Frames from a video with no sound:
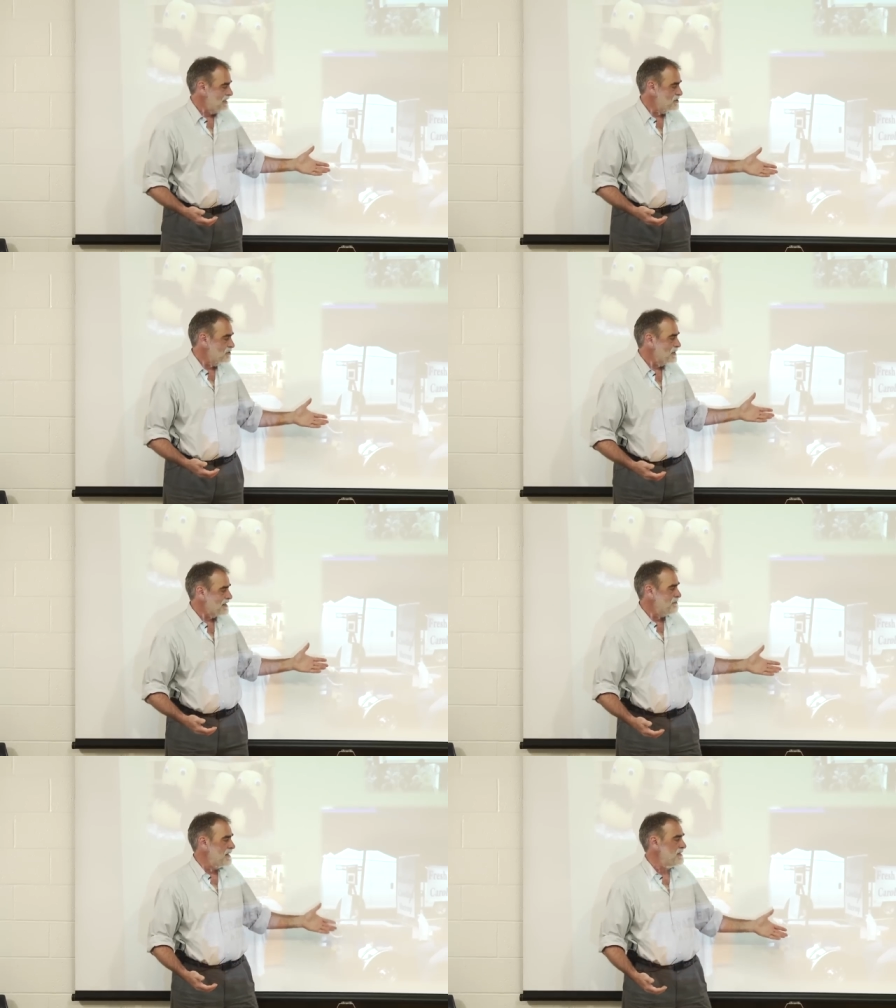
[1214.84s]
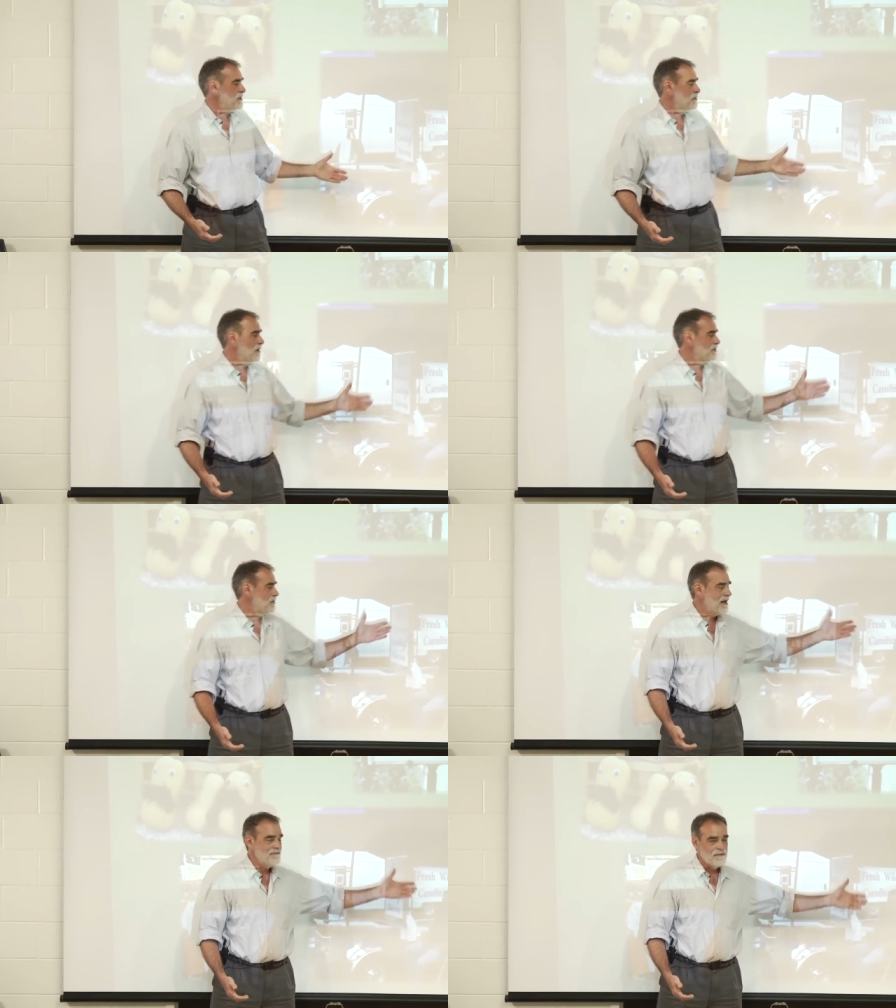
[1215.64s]
I don't recommend that you all
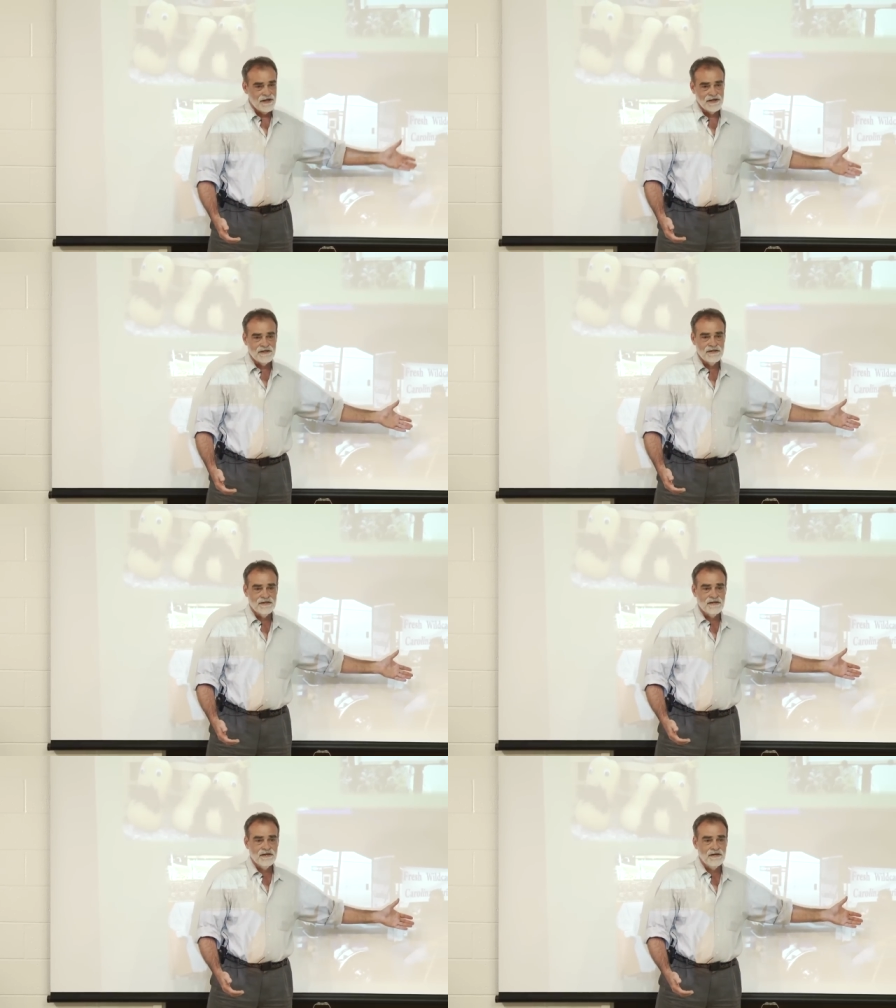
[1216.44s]
go out and buy a, a,